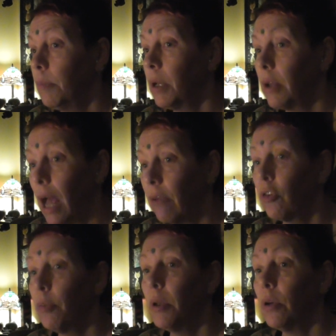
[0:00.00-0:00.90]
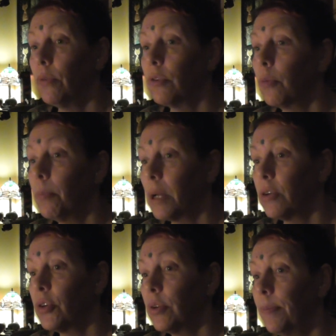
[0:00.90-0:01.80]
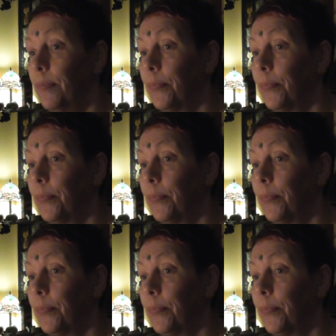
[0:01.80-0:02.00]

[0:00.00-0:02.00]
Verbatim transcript: but it has to be done with compassion.